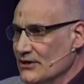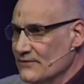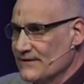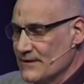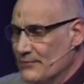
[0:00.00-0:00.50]
for
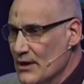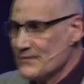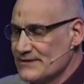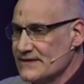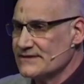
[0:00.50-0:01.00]
the
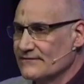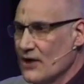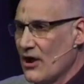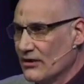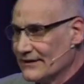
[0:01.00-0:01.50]
purposes of
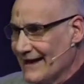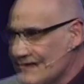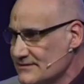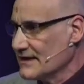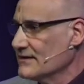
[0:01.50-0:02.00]
God, and
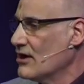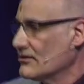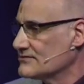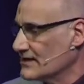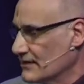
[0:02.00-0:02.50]
asking God,
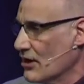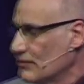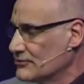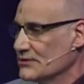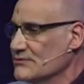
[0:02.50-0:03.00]
say, God,
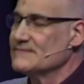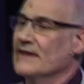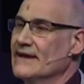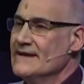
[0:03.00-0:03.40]
use me,